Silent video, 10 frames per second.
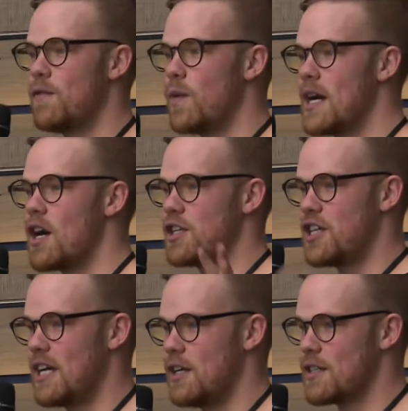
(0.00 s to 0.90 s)
where our
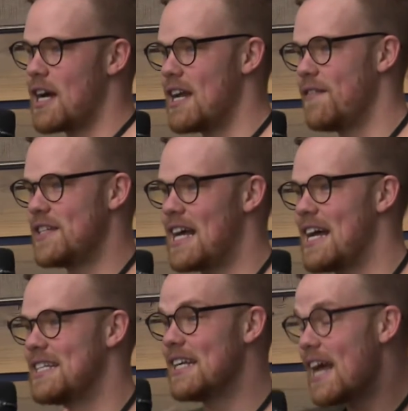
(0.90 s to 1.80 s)
channel kind of is
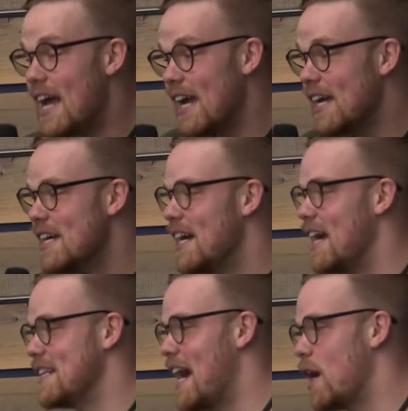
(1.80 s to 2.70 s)
at today,
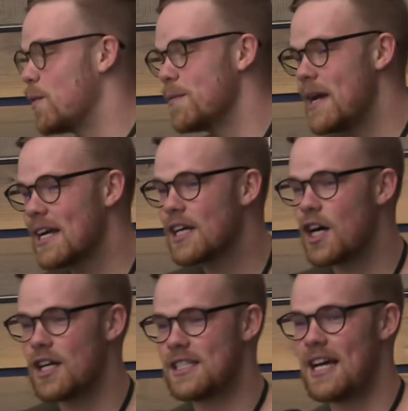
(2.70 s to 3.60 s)
in that we're making
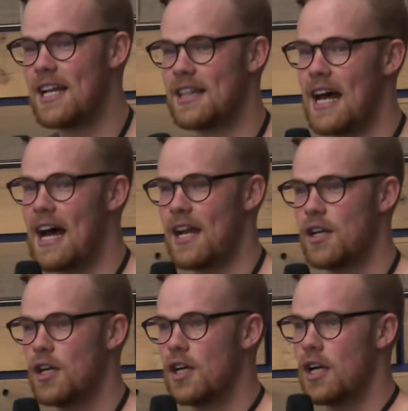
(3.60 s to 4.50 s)
content that
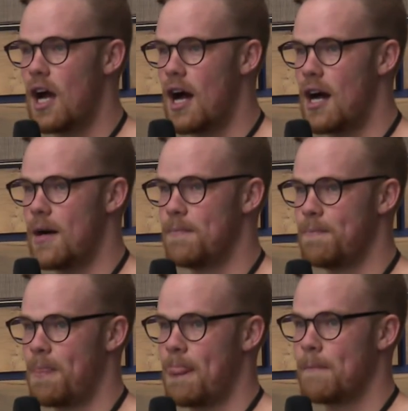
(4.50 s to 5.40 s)

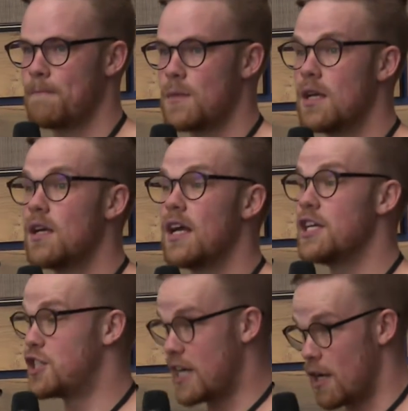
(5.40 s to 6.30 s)
um,
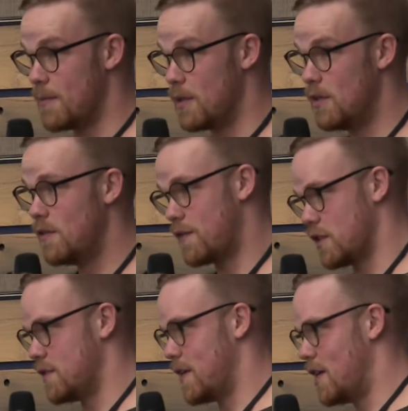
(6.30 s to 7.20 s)
is shareable,
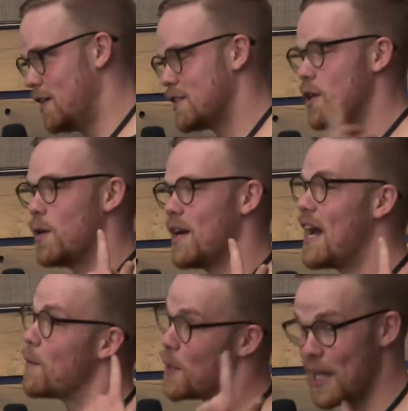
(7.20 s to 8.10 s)
first of all, so
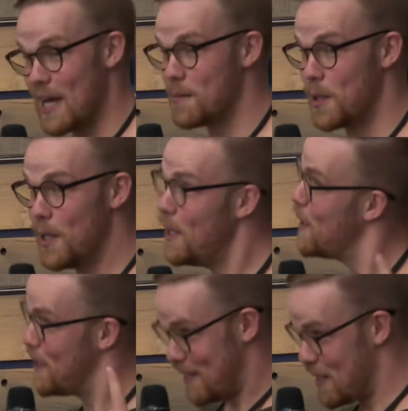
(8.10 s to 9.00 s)
relatable.
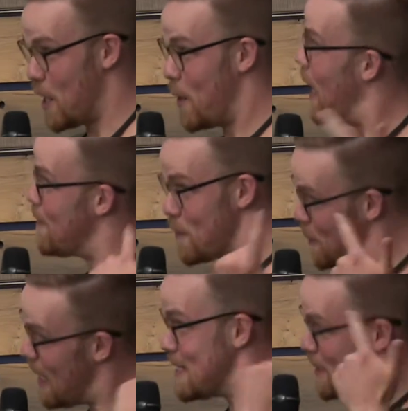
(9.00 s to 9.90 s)
You know,
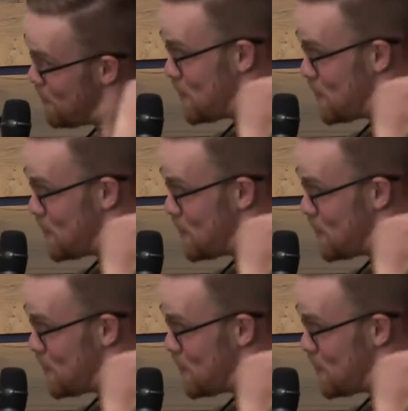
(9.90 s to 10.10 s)
everyone has some,